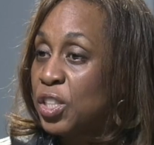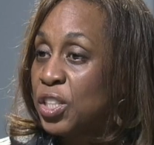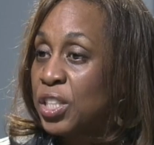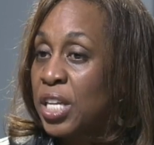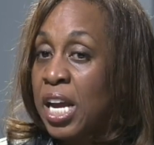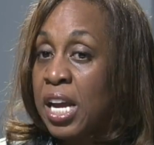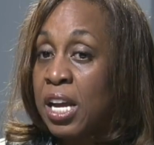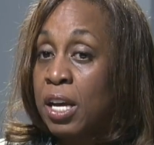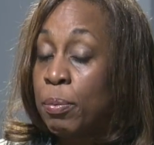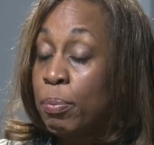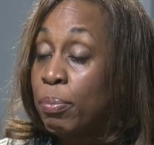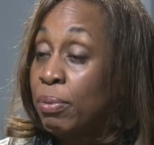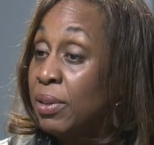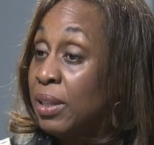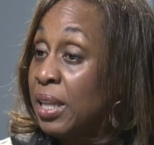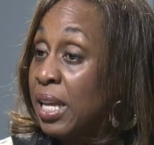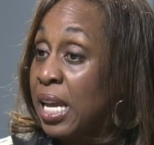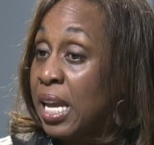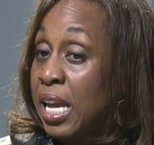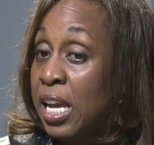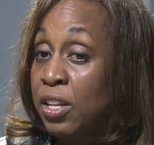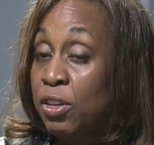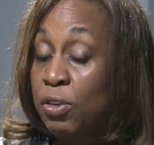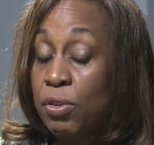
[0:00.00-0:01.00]
child
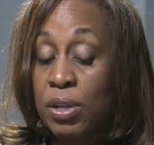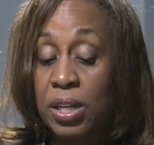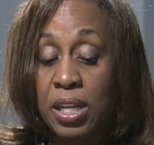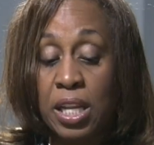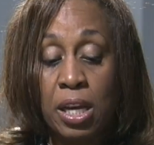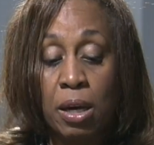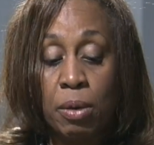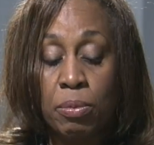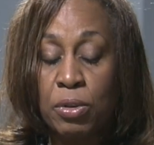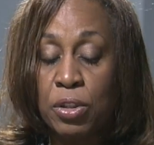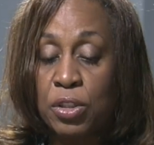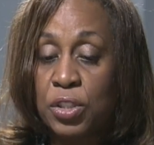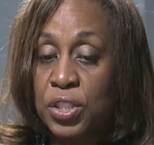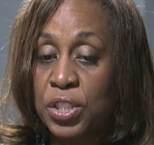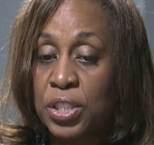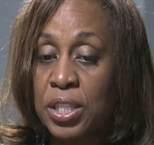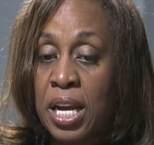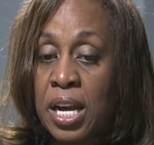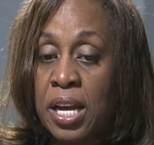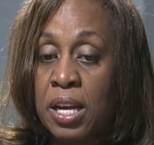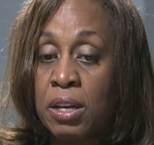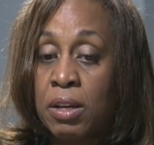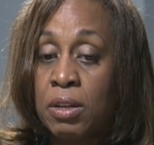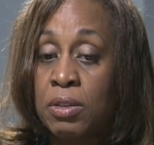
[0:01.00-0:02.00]
plan. You can help your
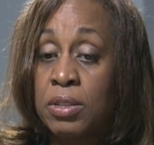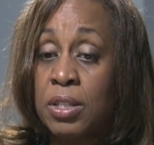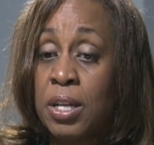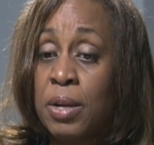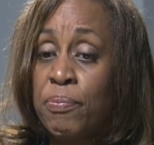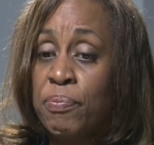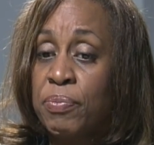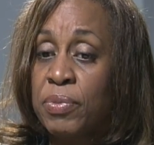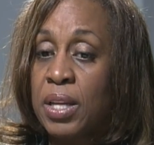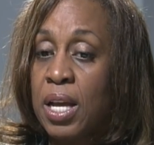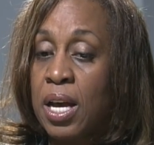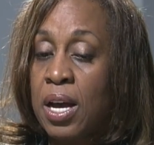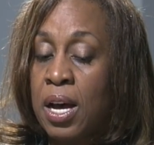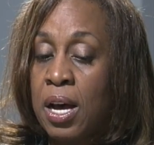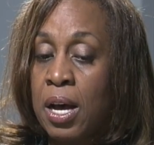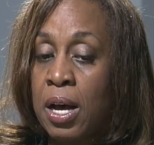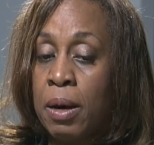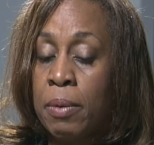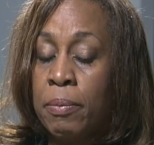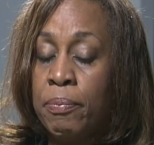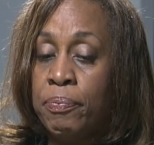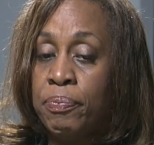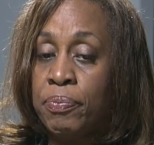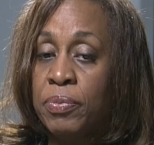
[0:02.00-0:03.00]
child
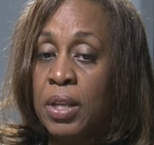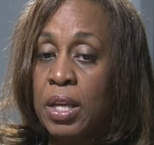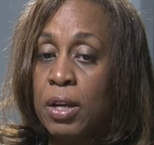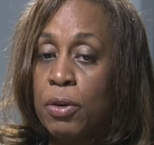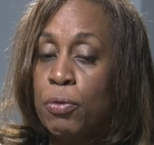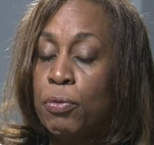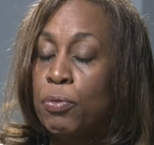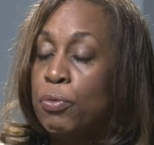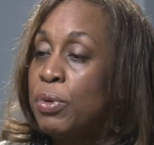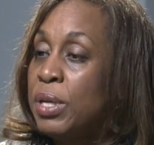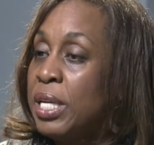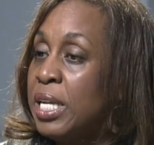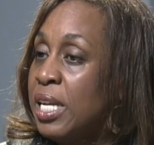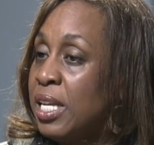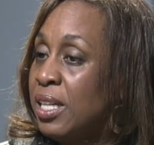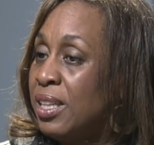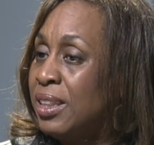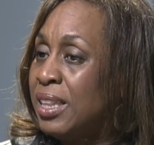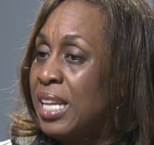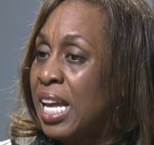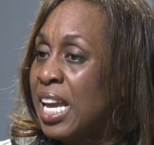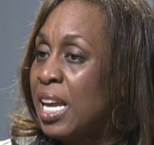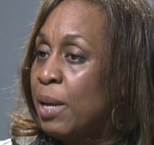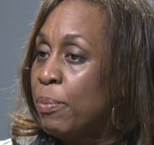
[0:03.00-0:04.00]
um, read
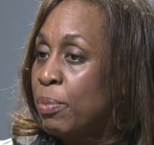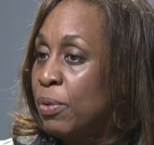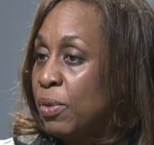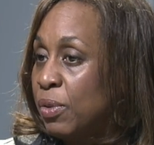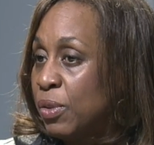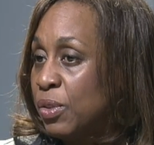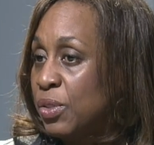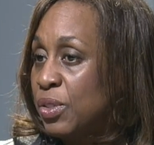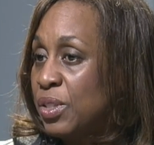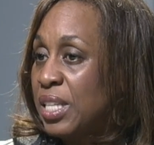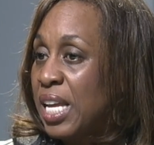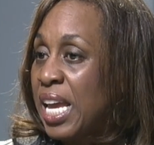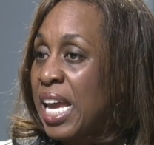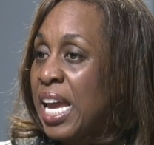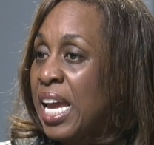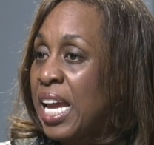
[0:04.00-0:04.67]
labels right.